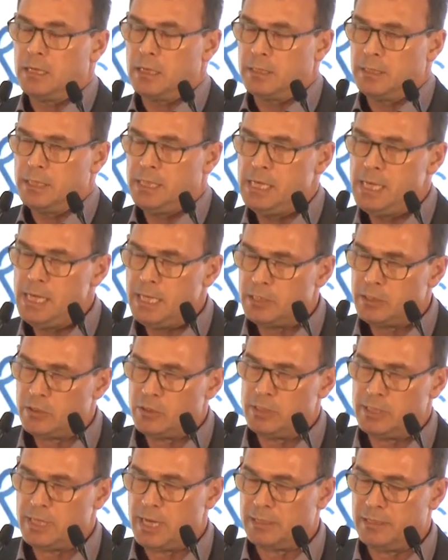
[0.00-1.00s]
heat
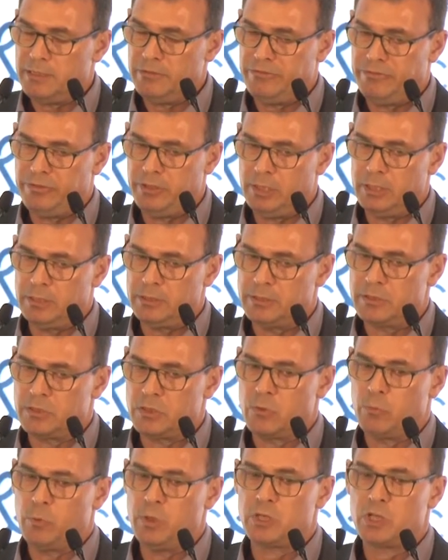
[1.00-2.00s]
conductive fillers
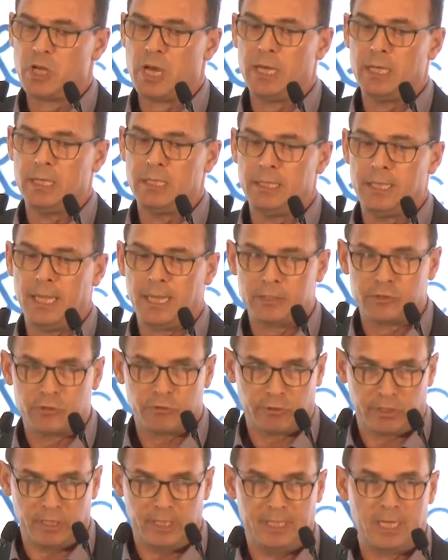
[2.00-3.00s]
which are
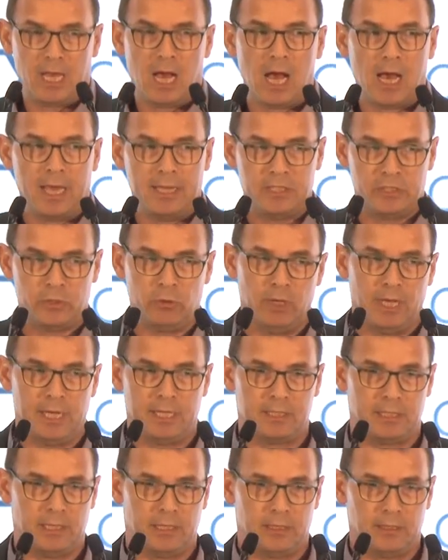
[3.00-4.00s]
electrically
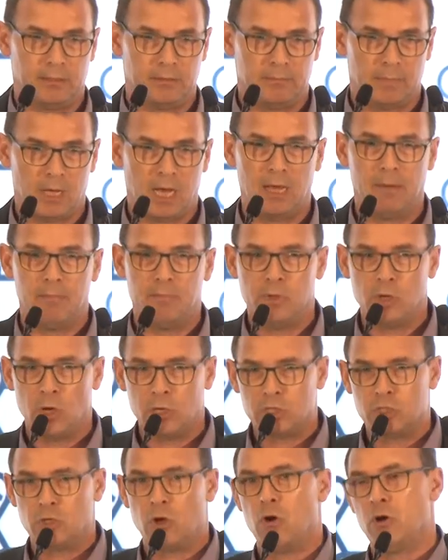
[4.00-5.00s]
isolating. I'm
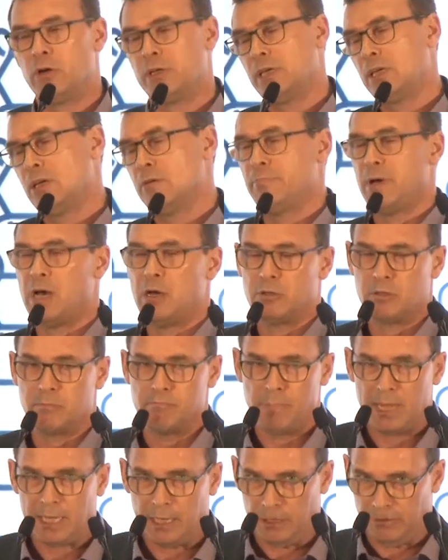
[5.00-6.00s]
not talking about
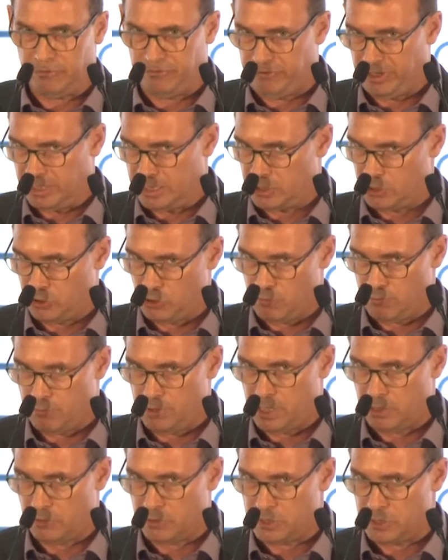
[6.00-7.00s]
metal-filled
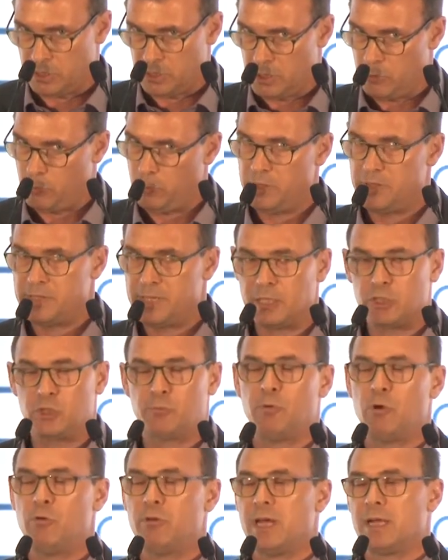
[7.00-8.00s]
compounds. With such
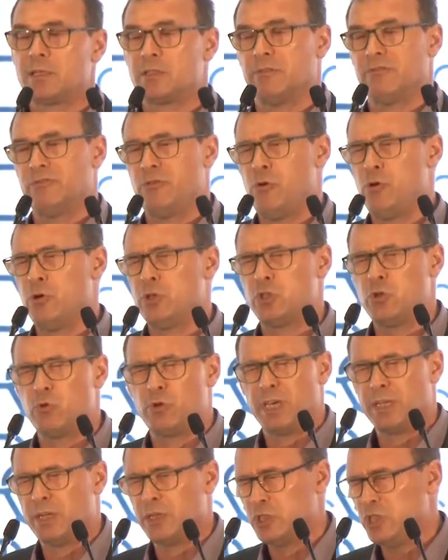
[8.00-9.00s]
products, of course, you
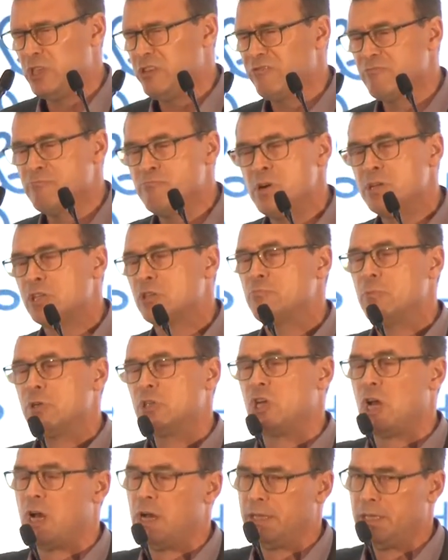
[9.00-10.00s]
can achieve much,
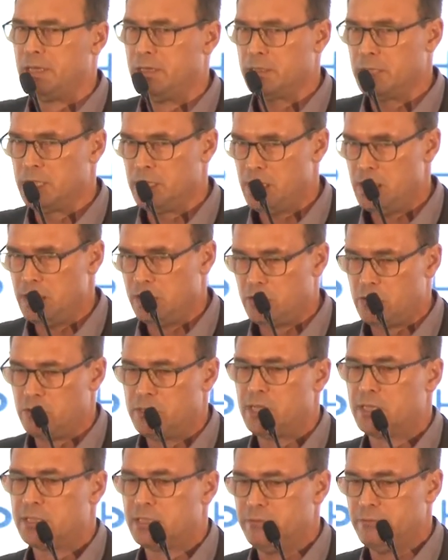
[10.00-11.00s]
much higher heat
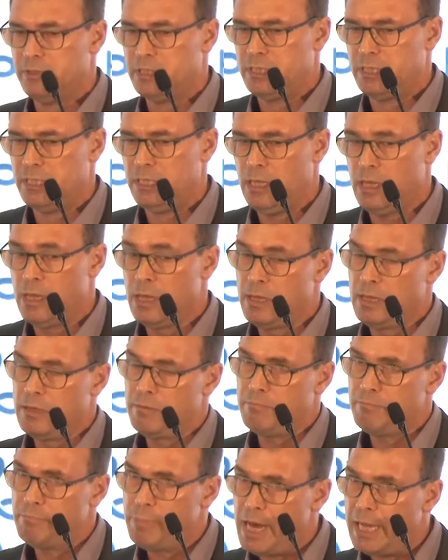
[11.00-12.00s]
conductivity,
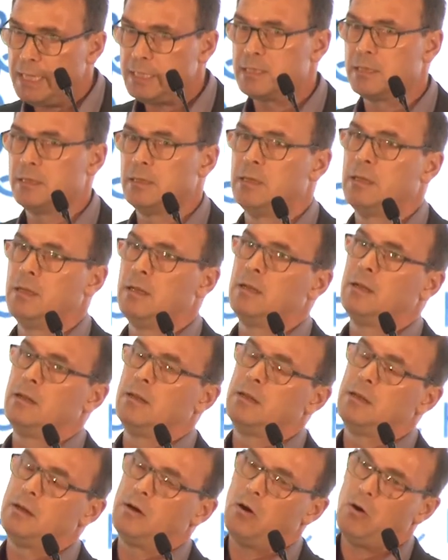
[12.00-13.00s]
but
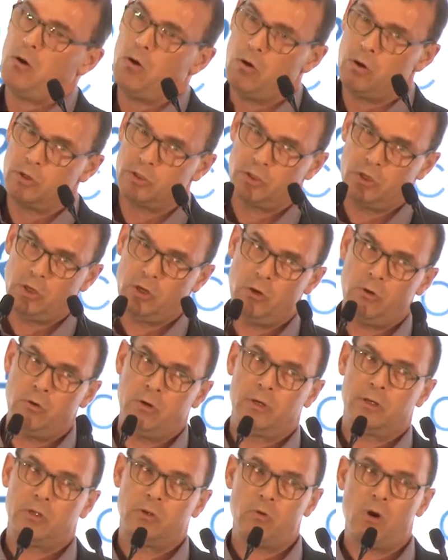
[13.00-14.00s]

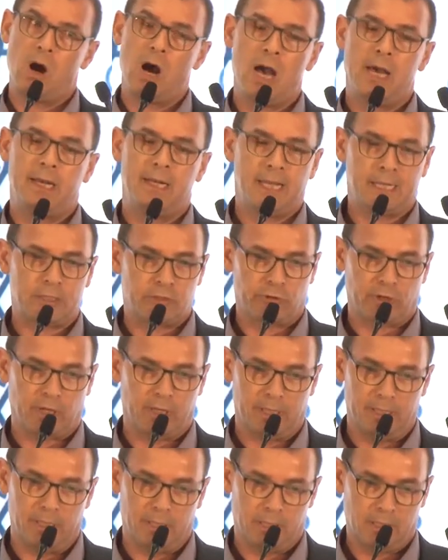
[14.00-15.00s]
also you are
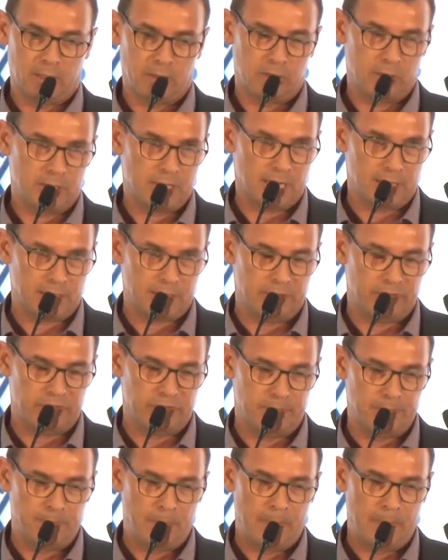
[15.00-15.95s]
electrically conductive.